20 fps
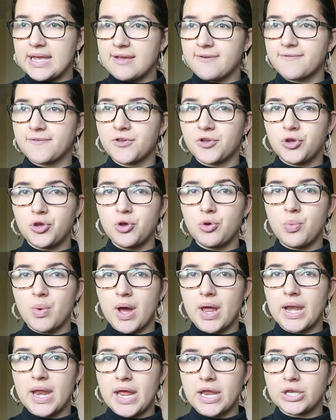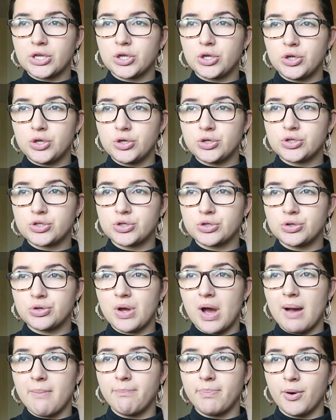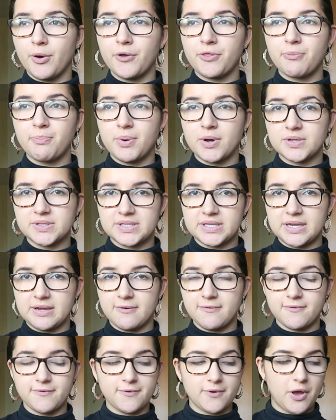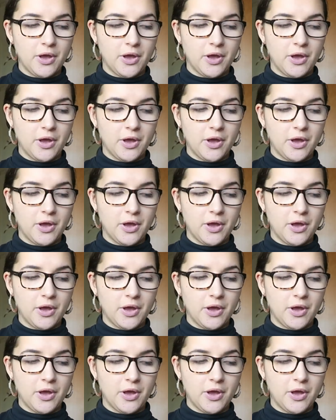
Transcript: if Q1 and Q2 are both positive.